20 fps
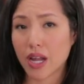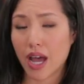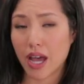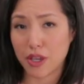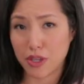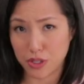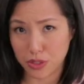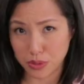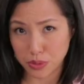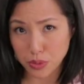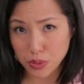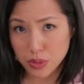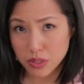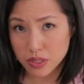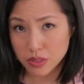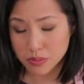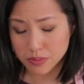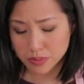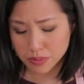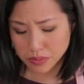I
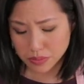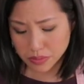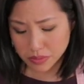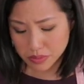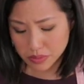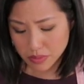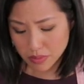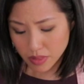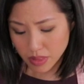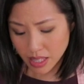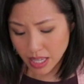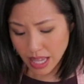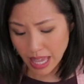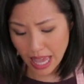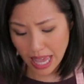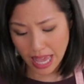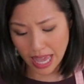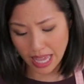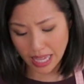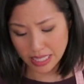use,
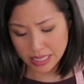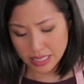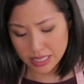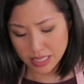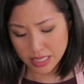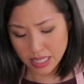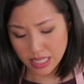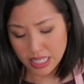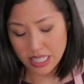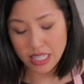and